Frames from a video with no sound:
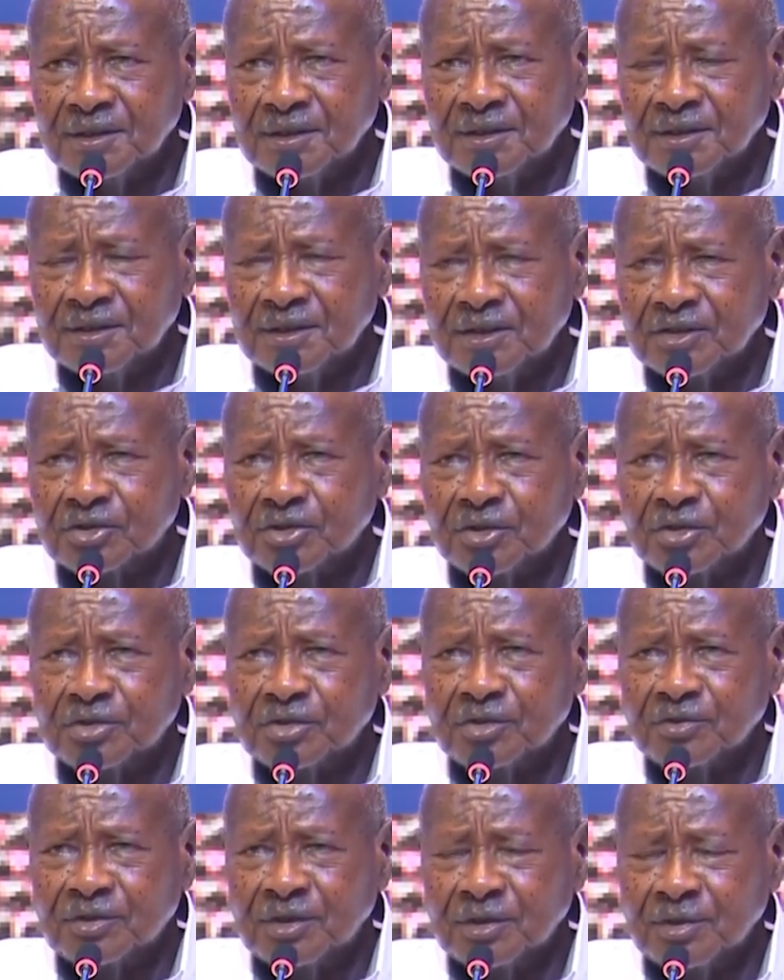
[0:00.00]
The Source
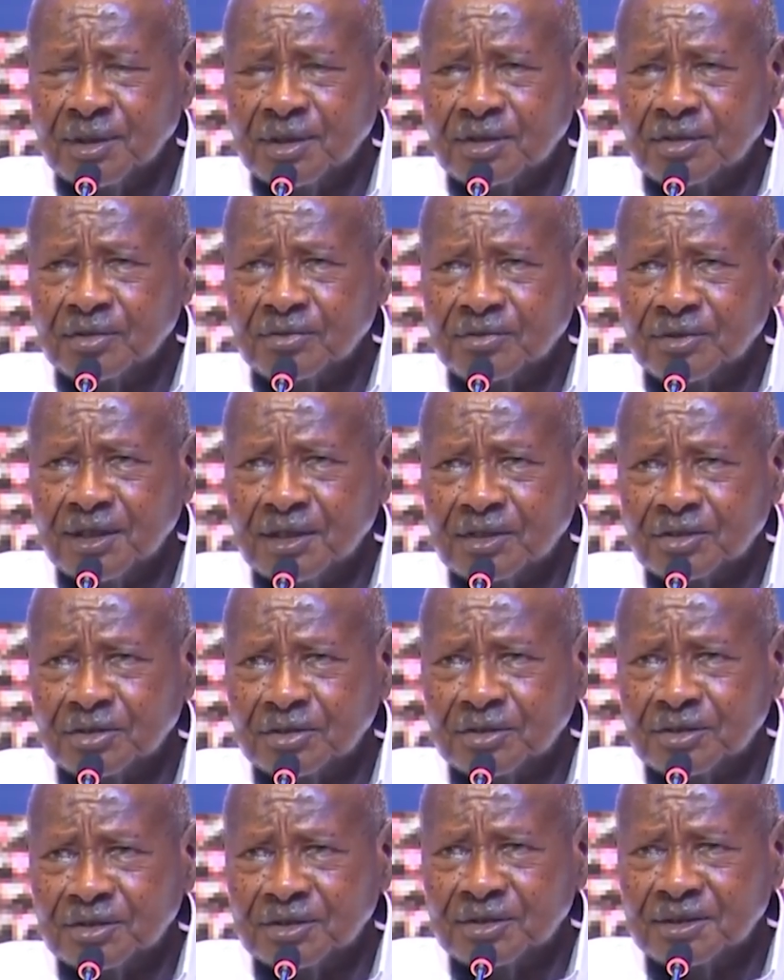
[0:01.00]
of the Wealth of
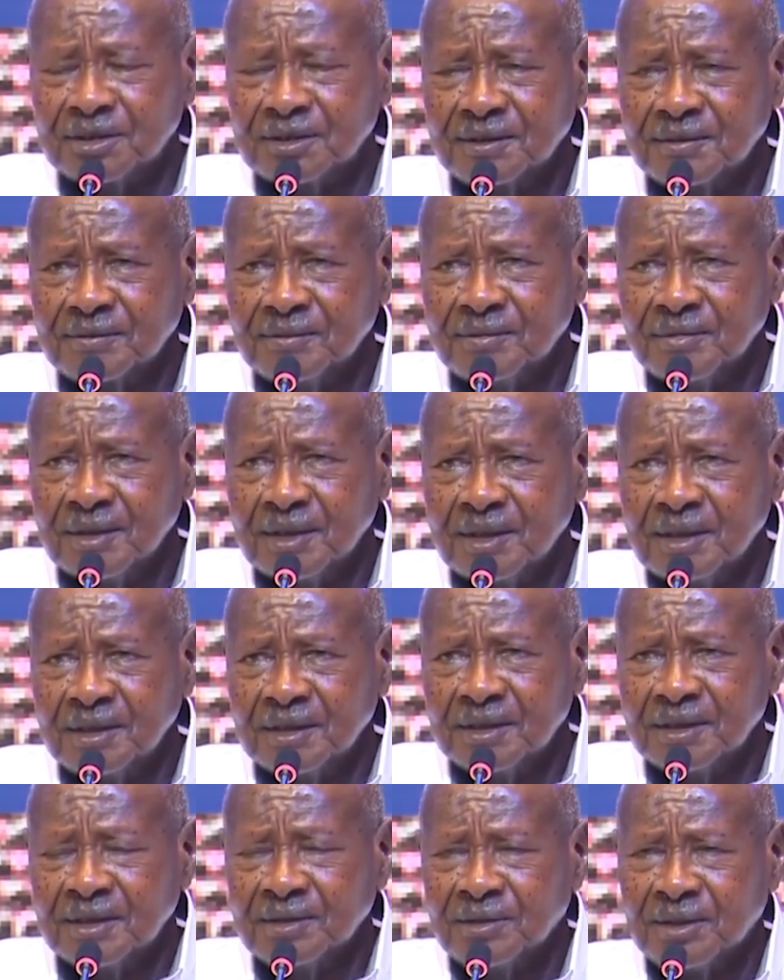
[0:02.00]
Nations,
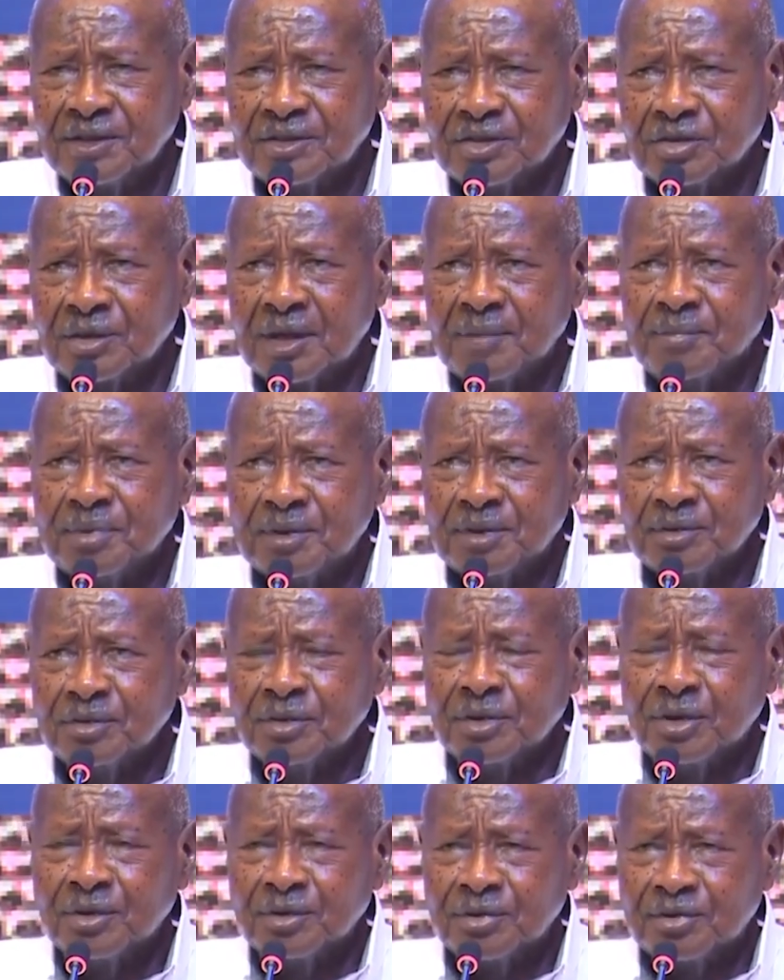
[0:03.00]
there was rapid
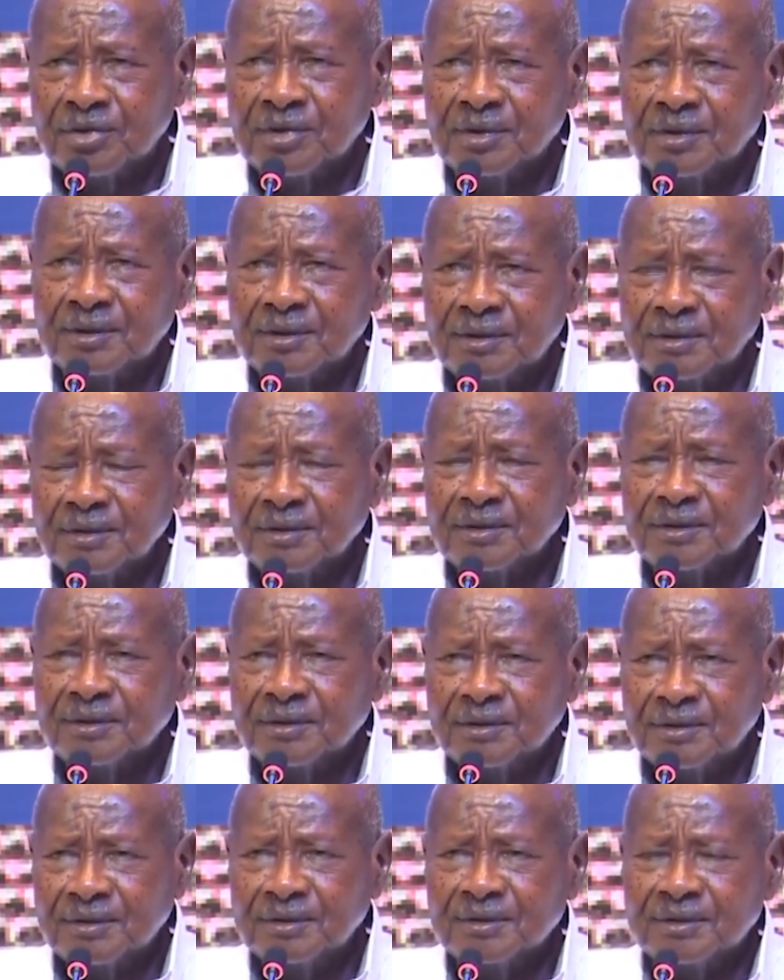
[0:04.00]
growth
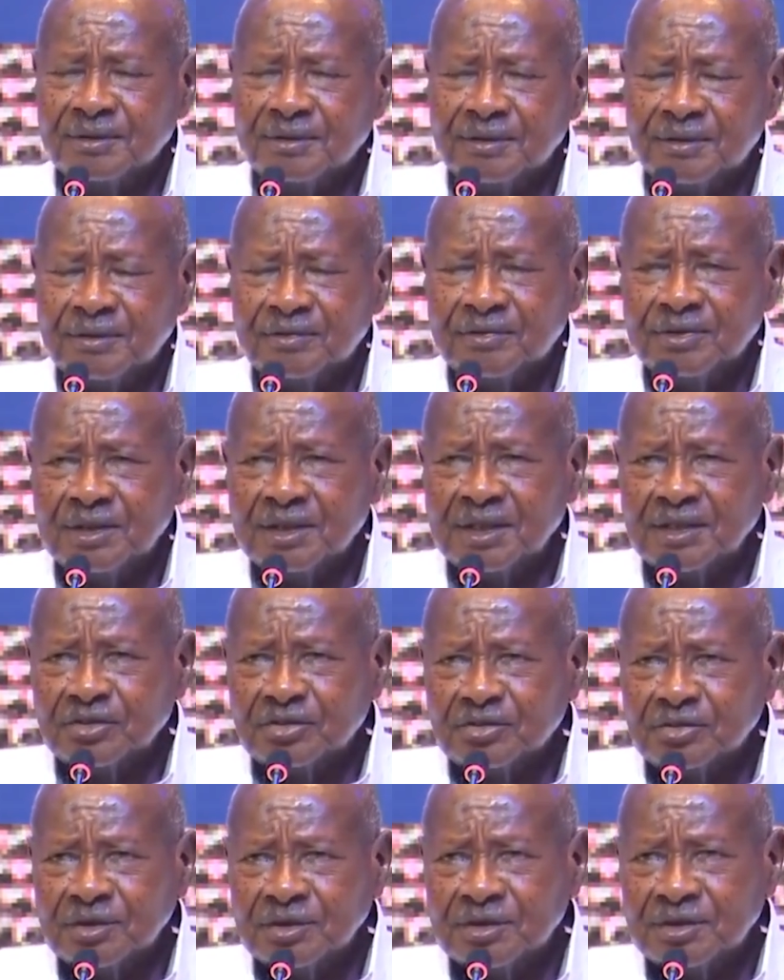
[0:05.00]
of
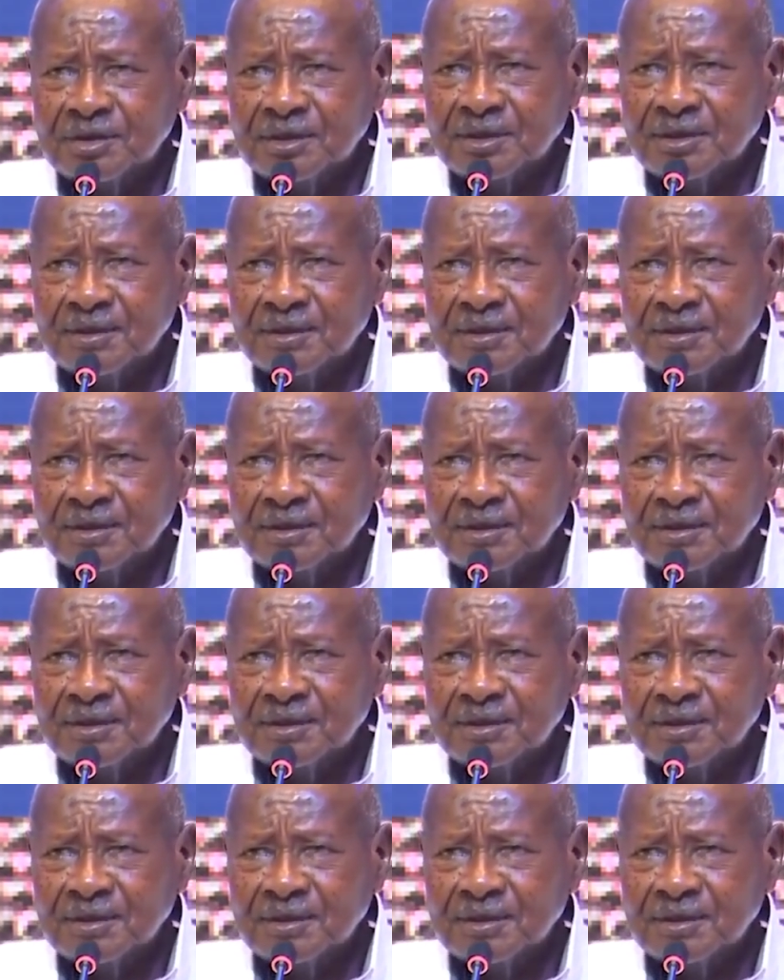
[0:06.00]
industries,